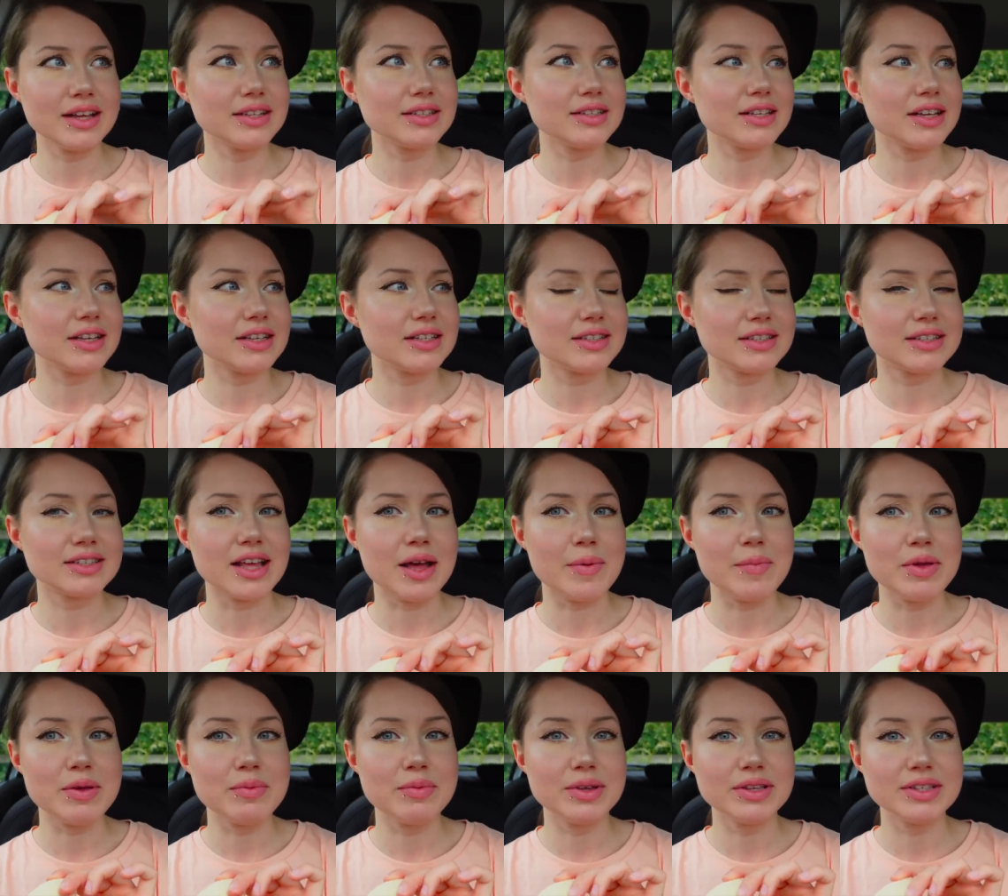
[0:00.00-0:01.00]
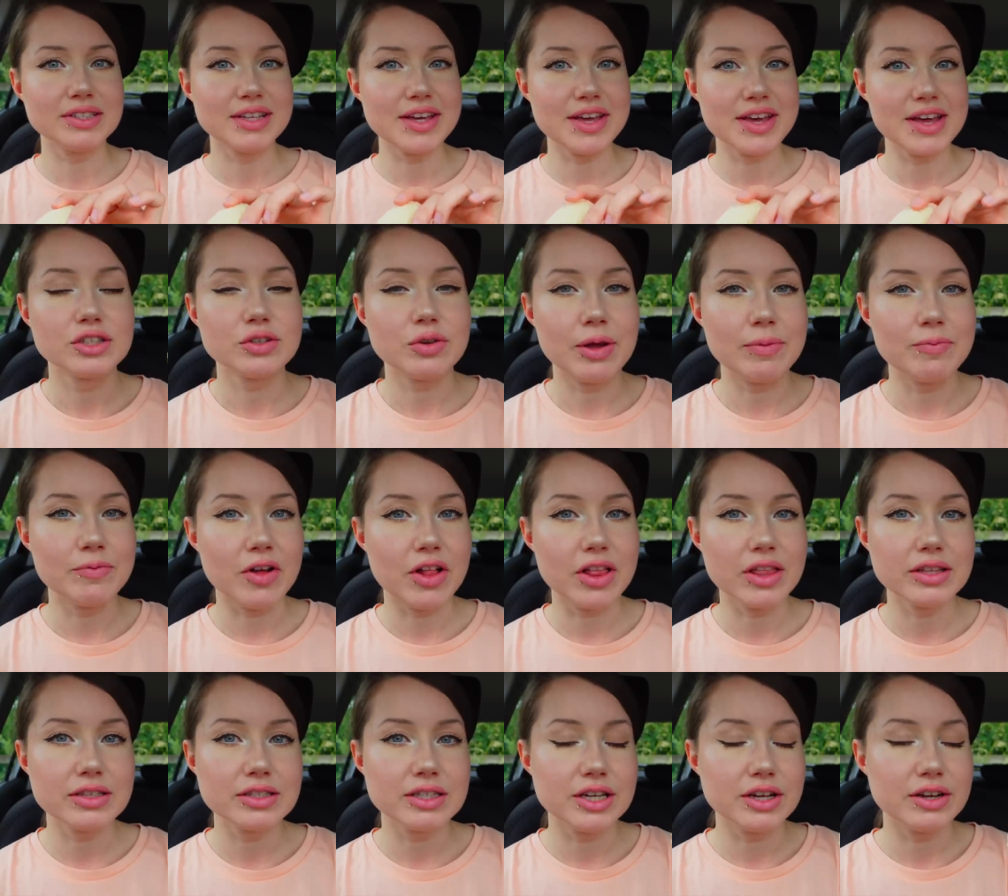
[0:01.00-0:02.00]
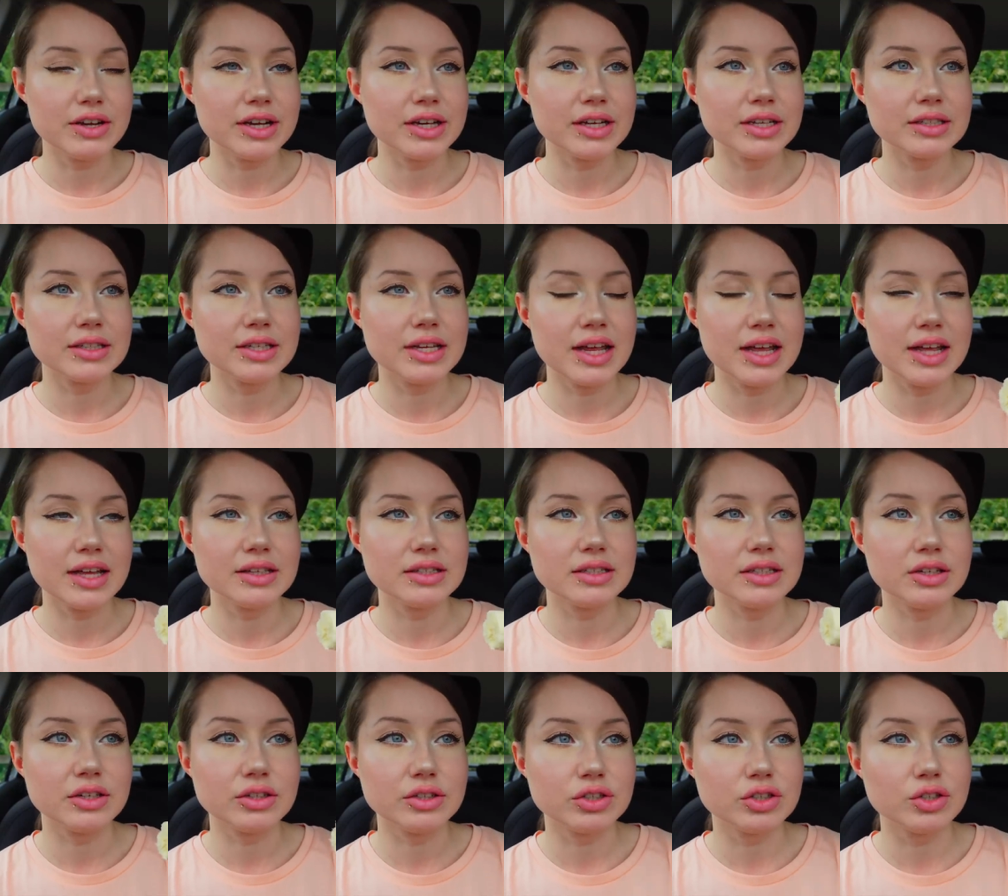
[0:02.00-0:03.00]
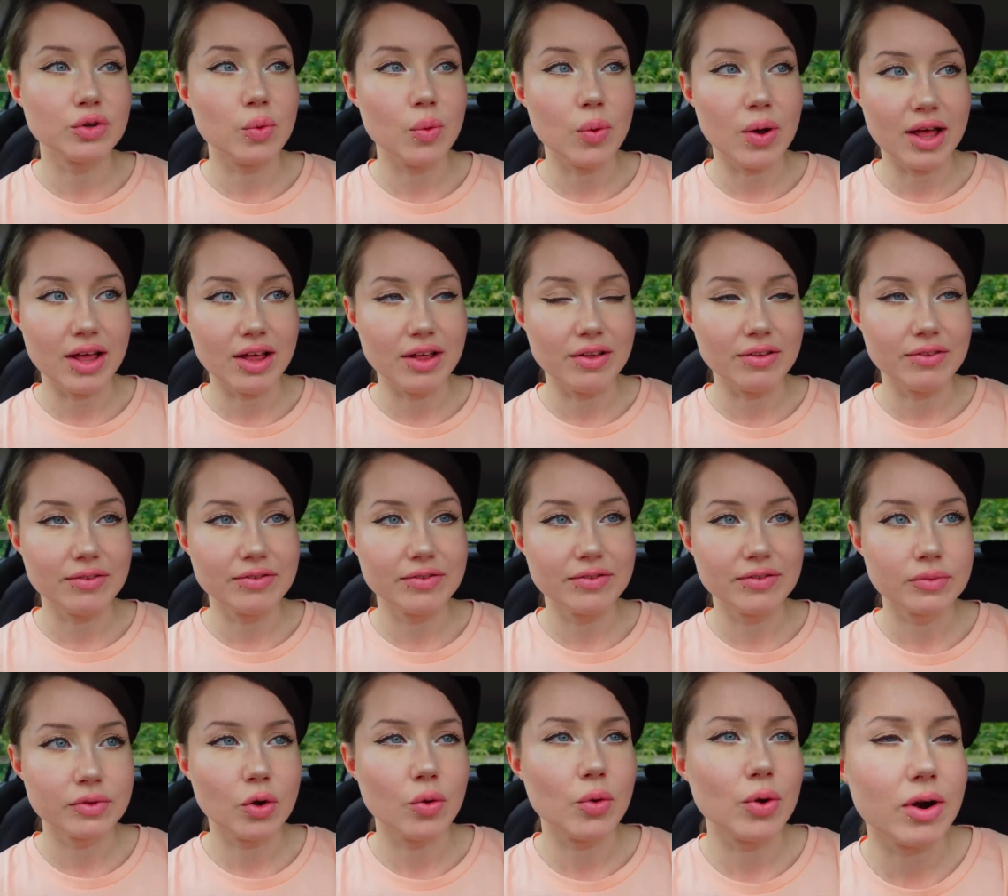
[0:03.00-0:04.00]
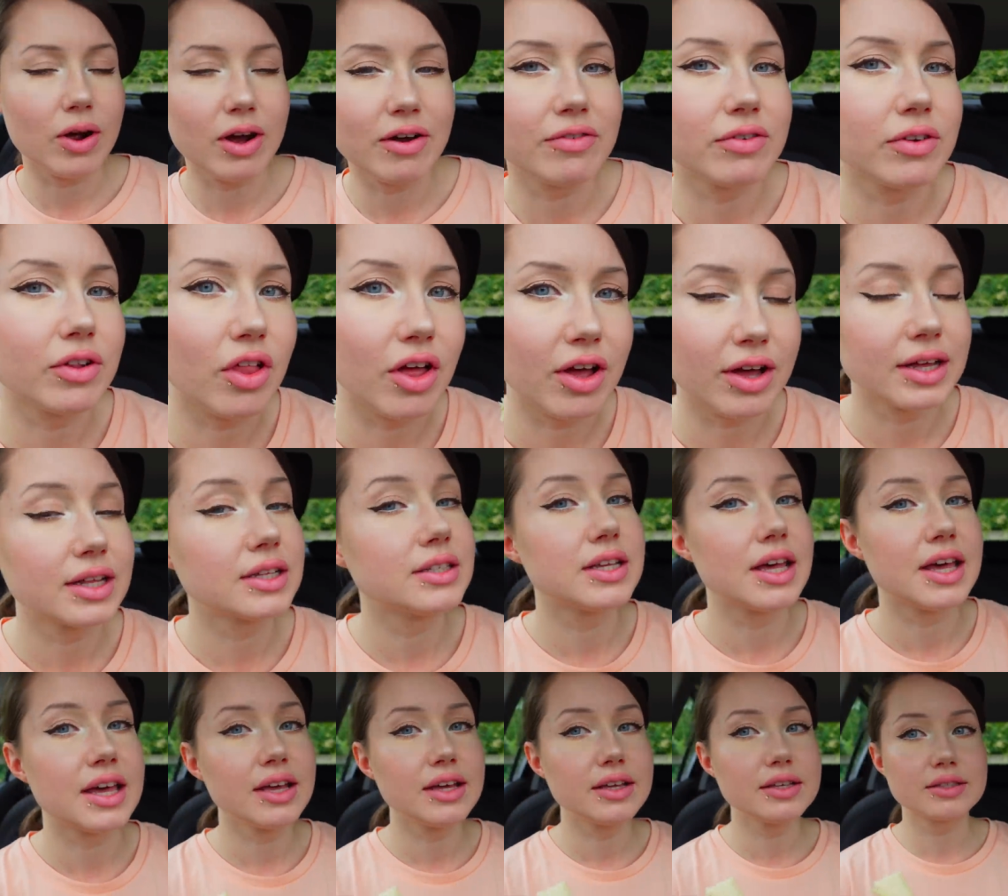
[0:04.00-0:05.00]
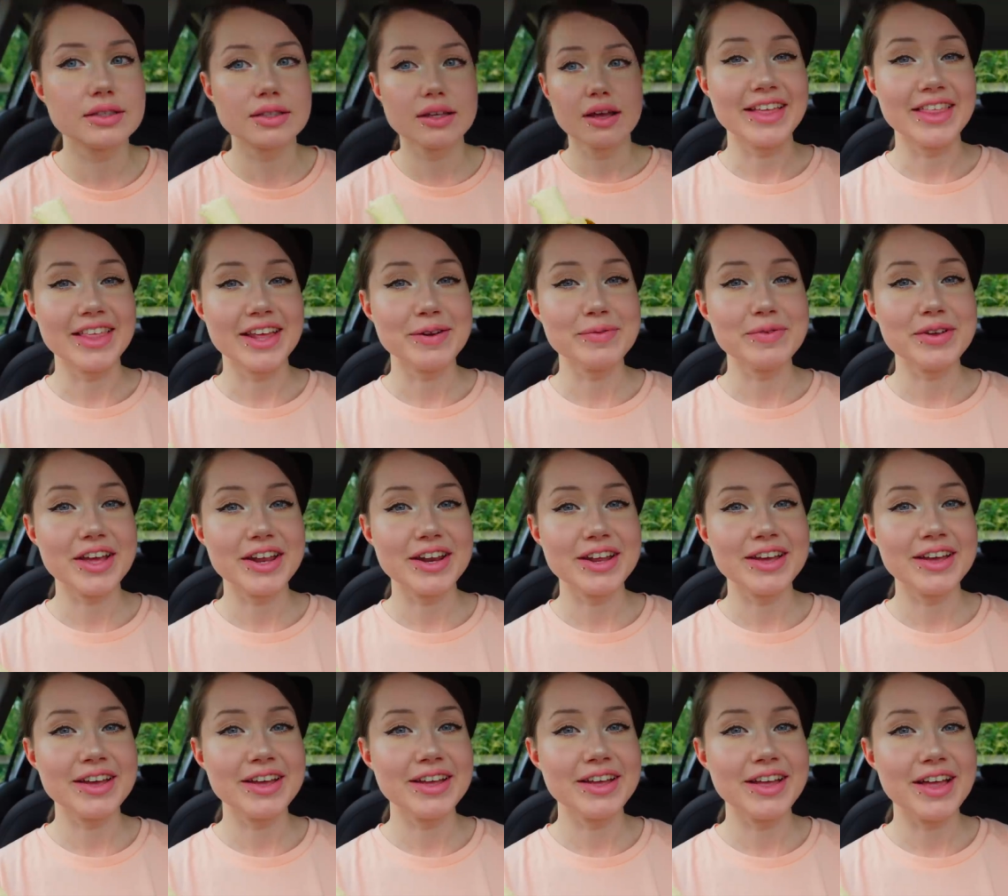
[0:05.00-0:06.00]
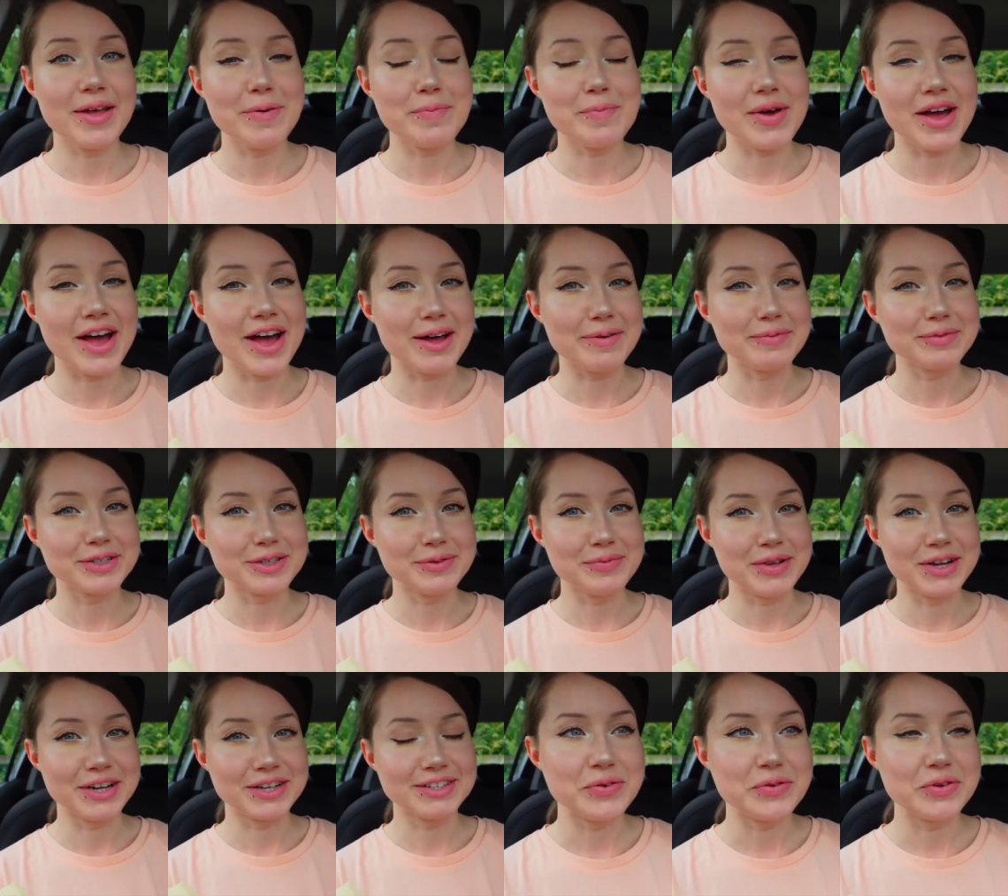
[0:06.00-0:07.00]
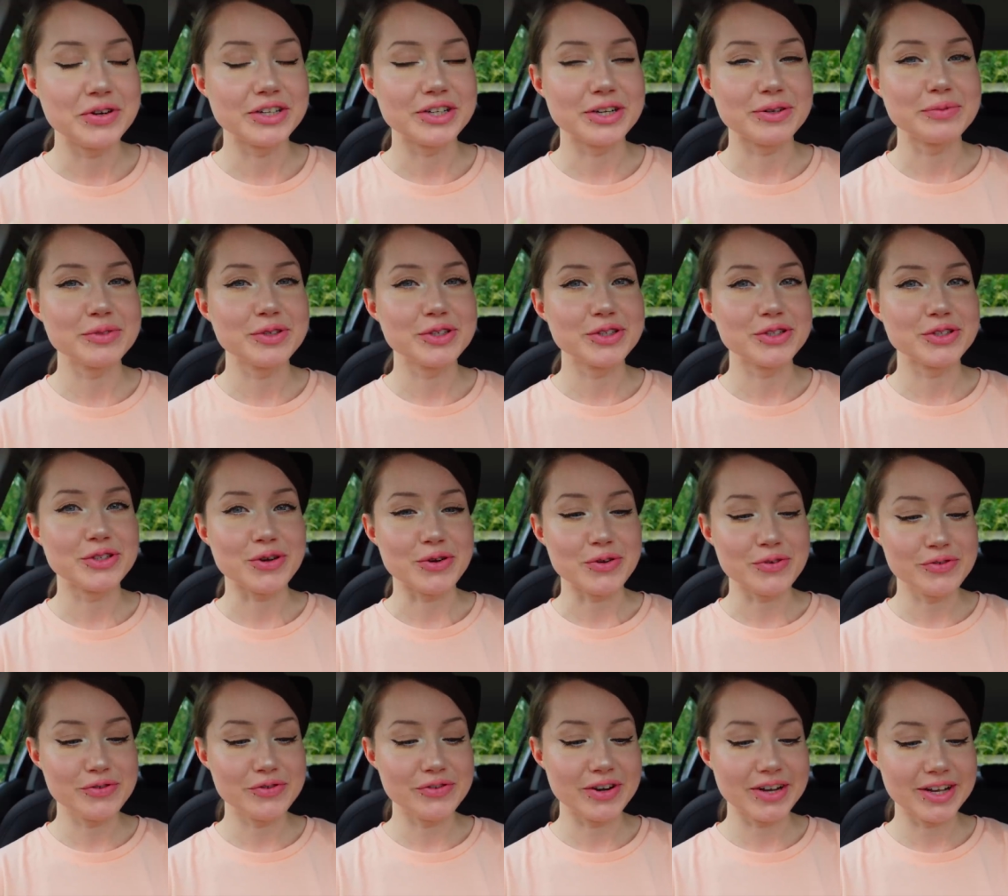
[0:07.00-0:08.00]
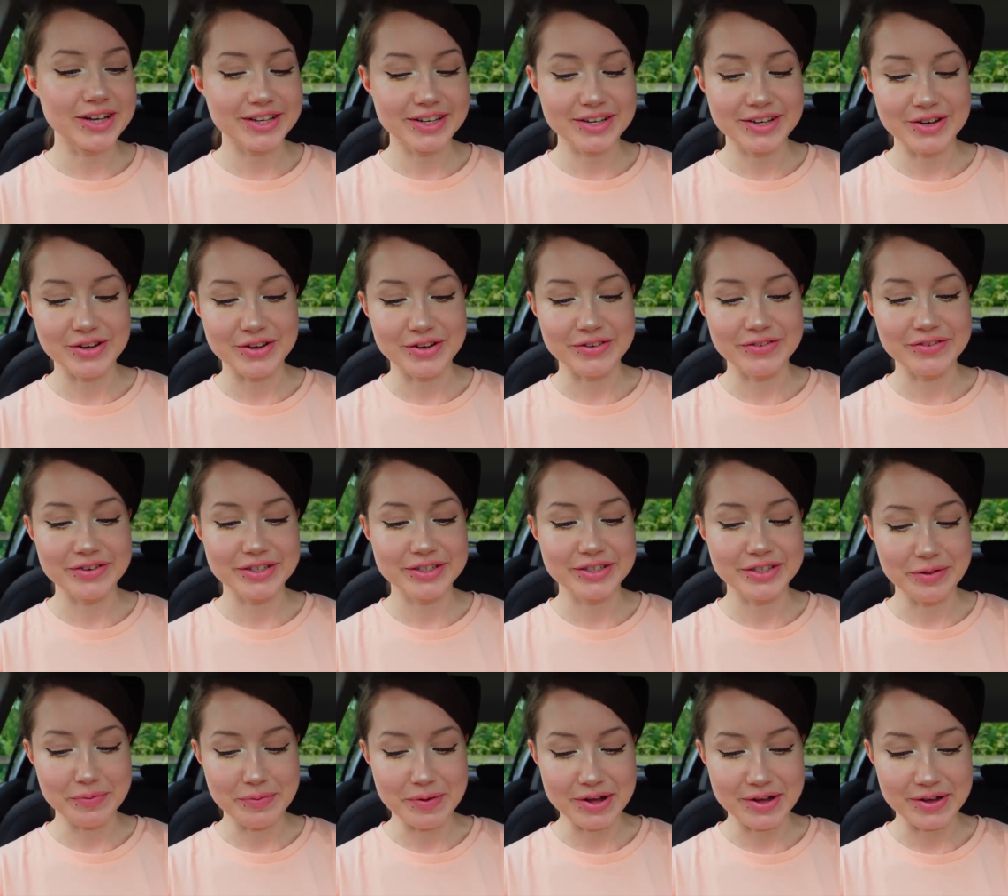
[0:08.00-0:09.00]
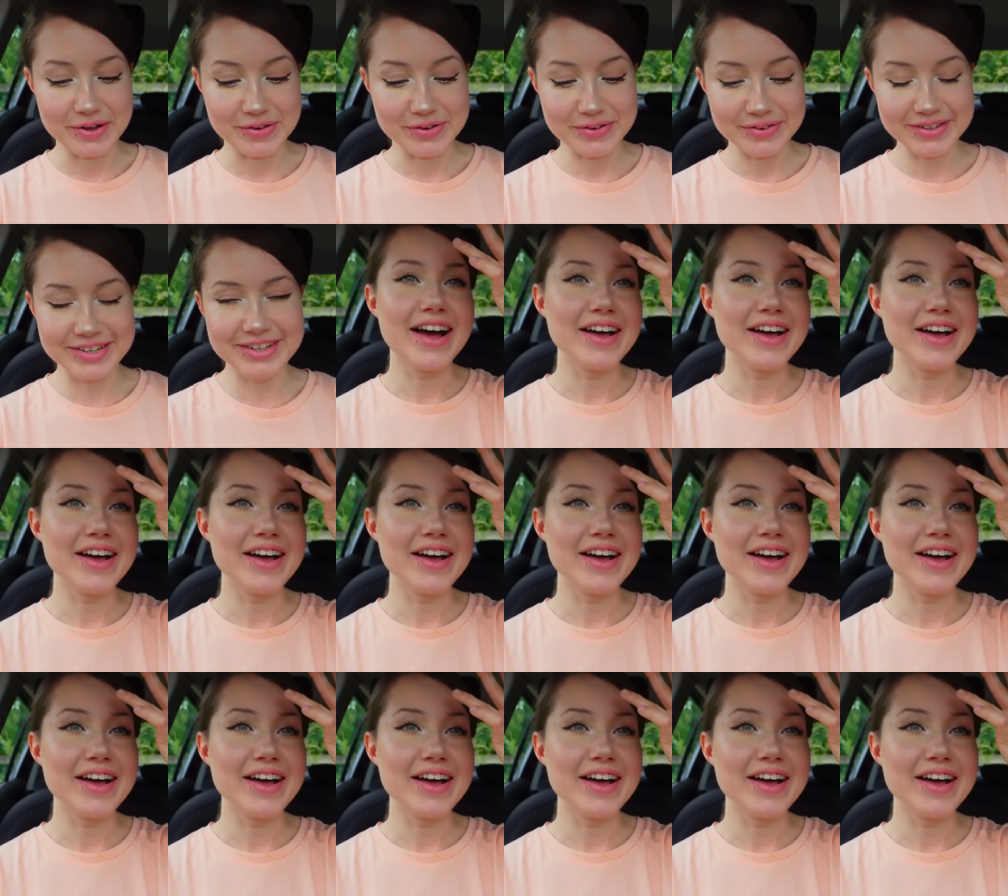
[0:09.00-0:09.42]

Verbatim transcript: is like semi-busy. So I'm volunteering today until 12 or however long it takes. And then I'm getting a pap smear, which I'm so freaking nervous about.